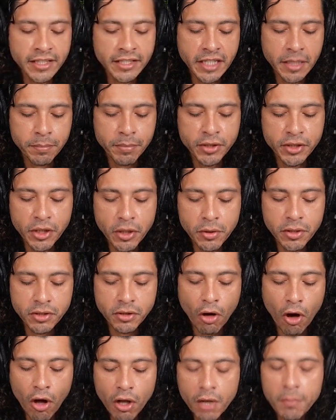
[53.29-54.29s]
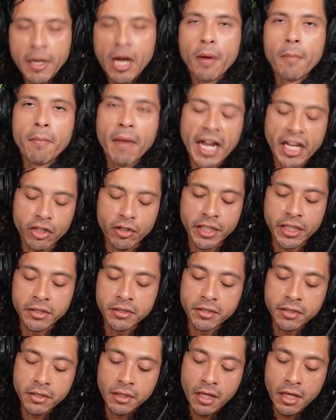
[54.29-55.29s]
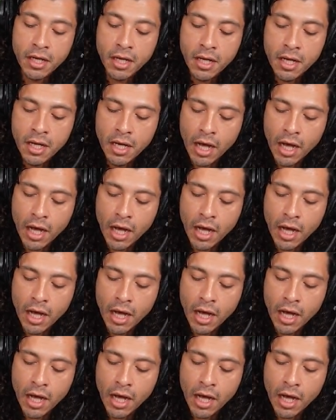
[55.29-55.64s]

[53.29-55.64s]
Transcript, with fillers: Today's episode is all about migraines.